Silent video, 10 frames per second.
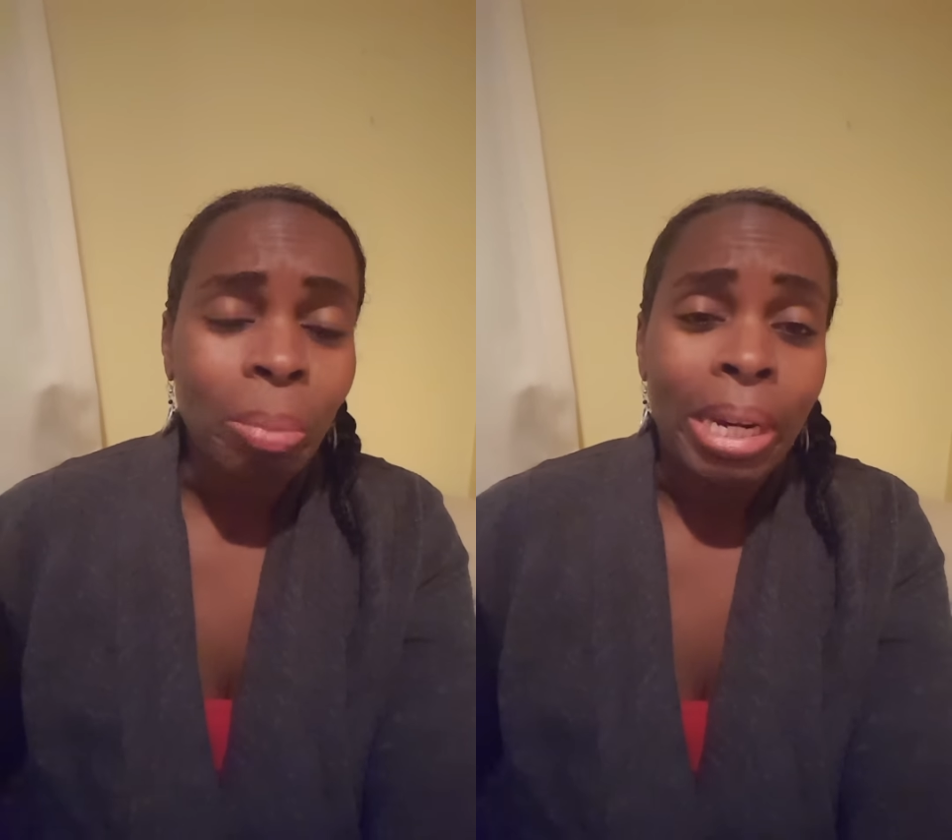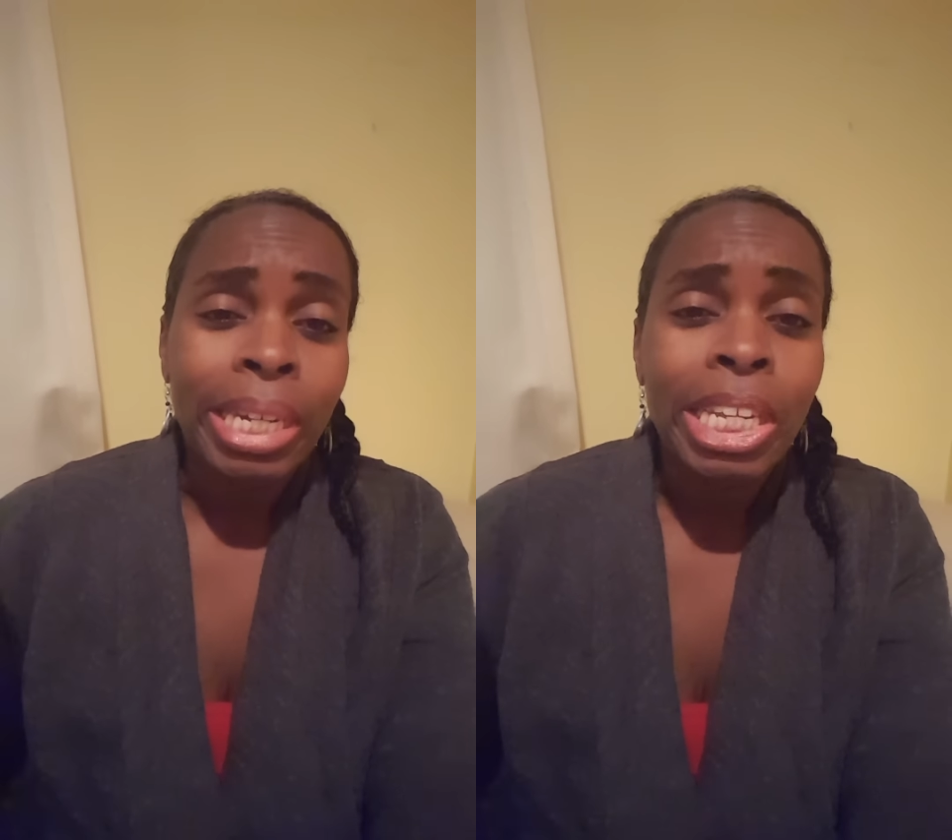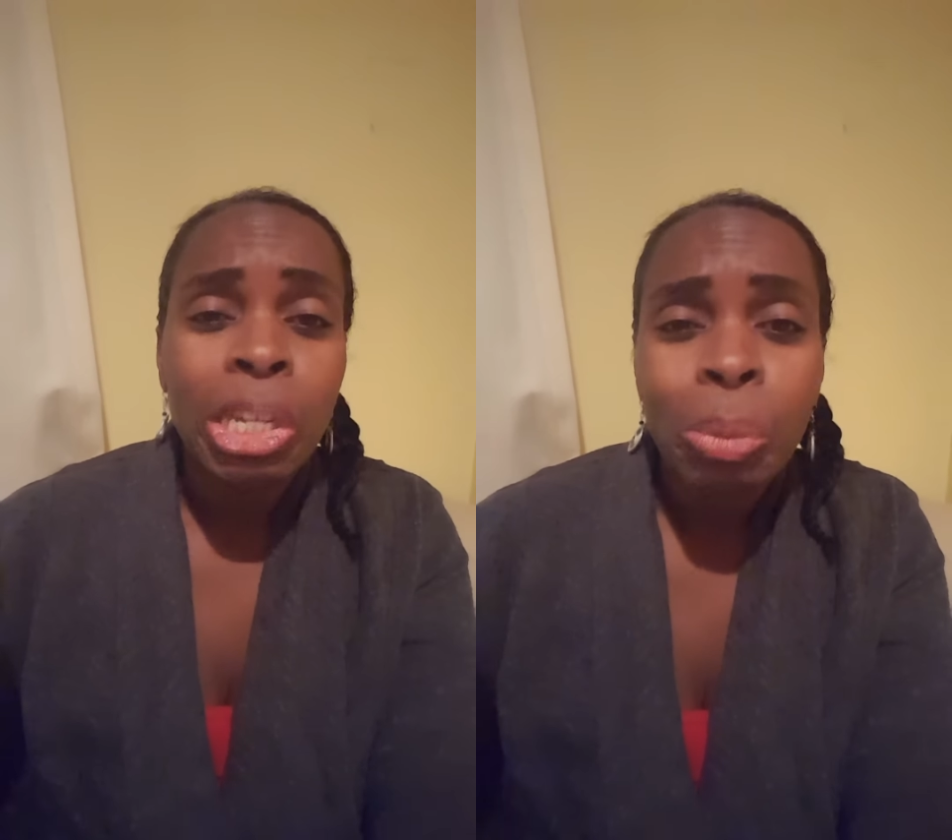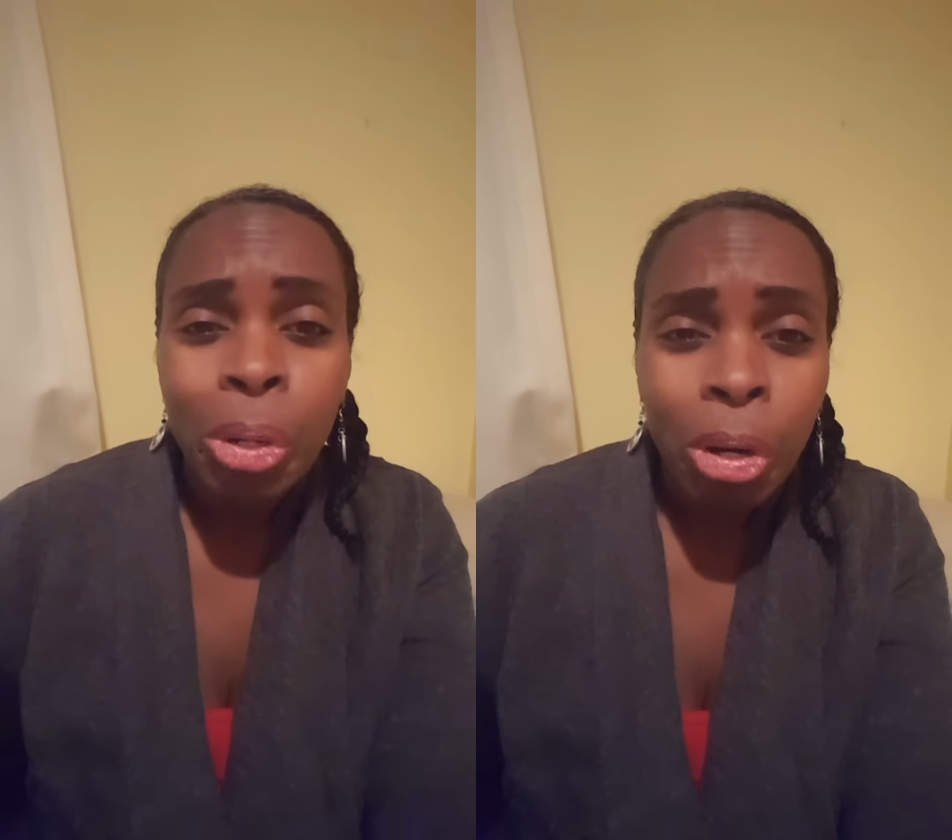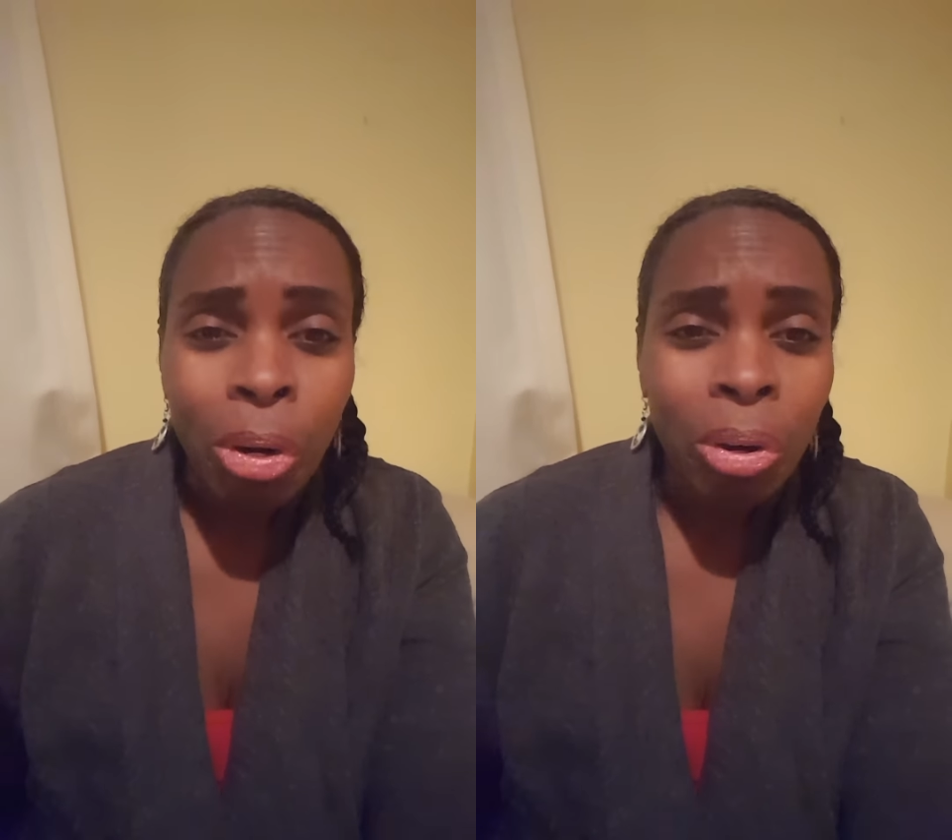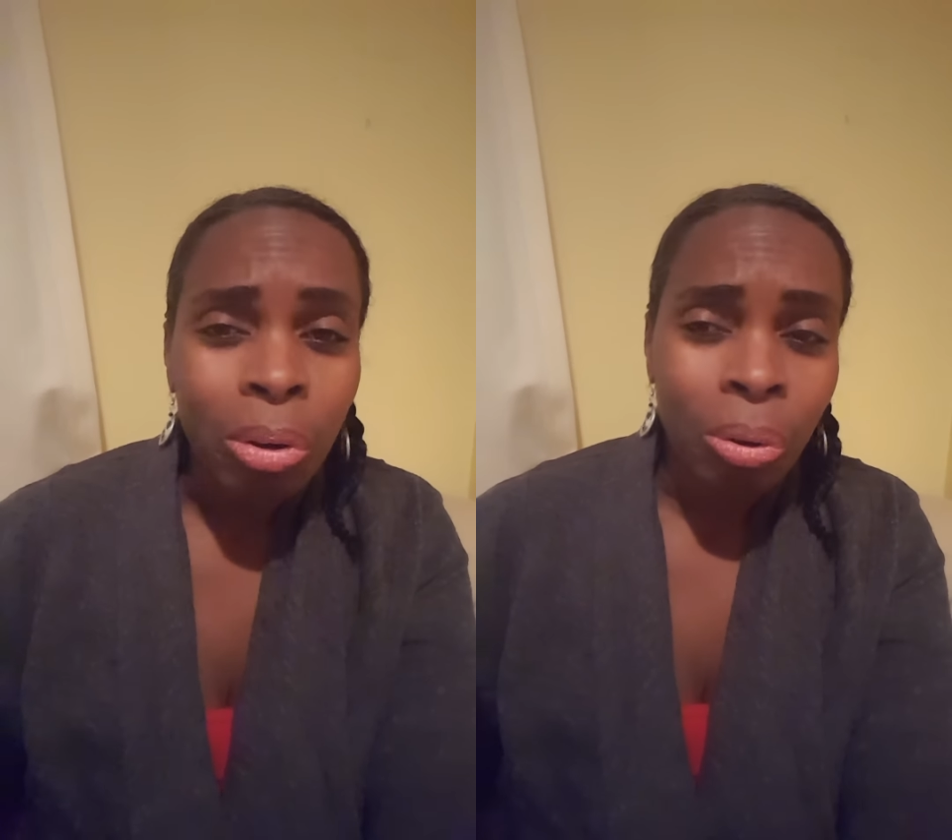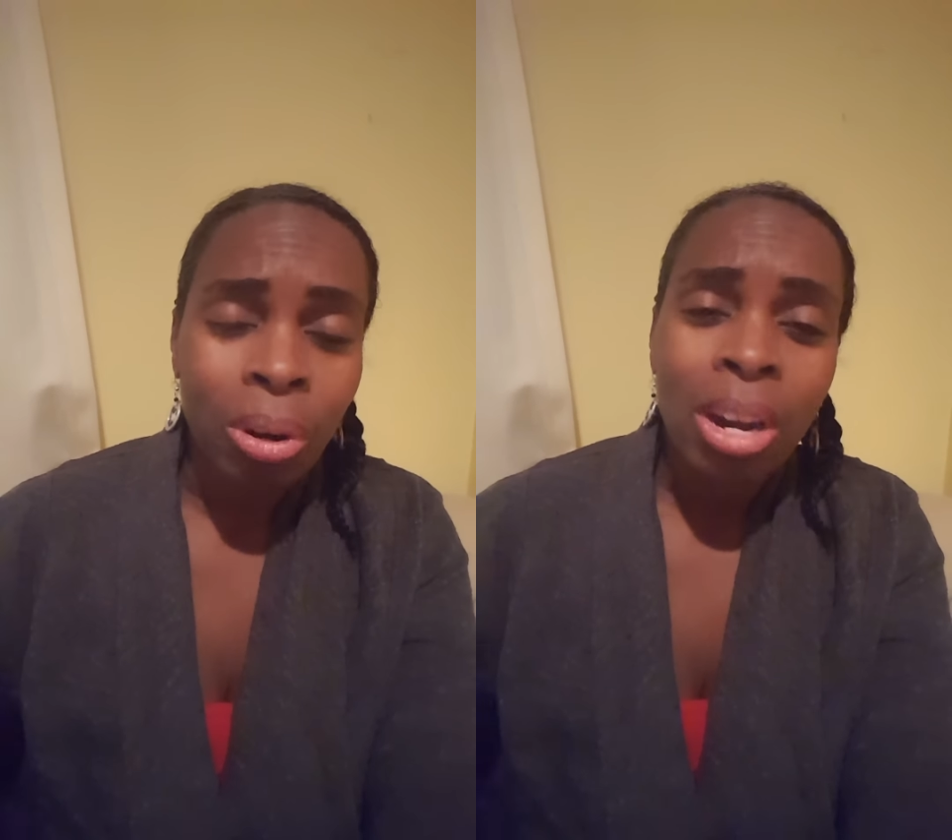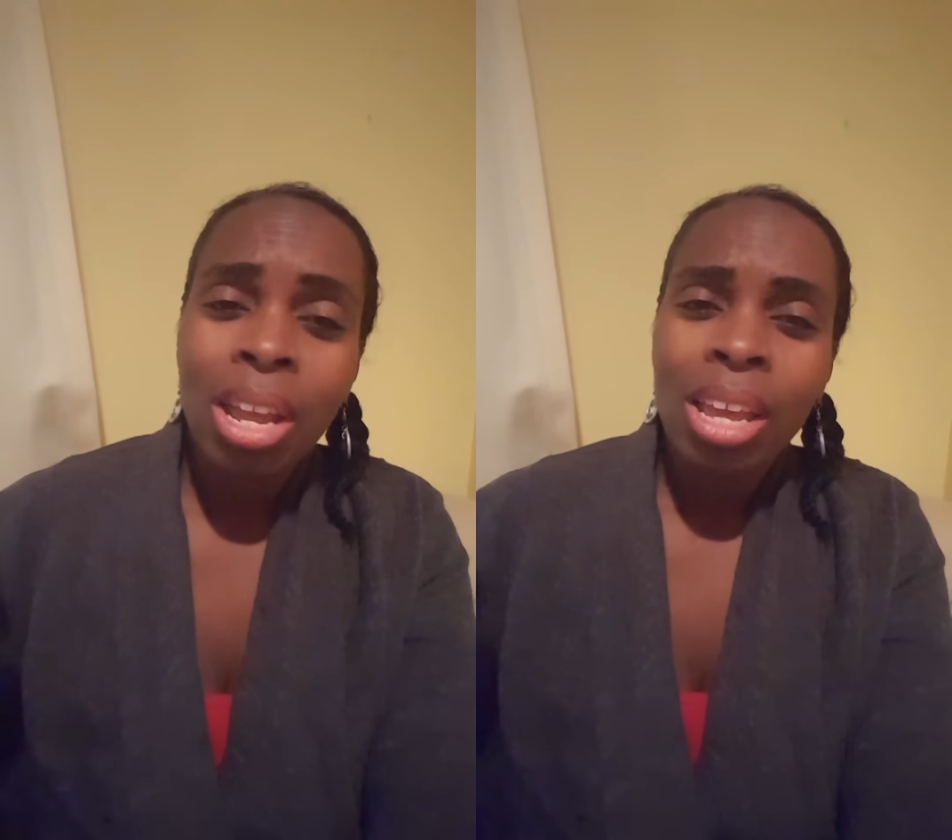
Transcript: my knee would hurt, or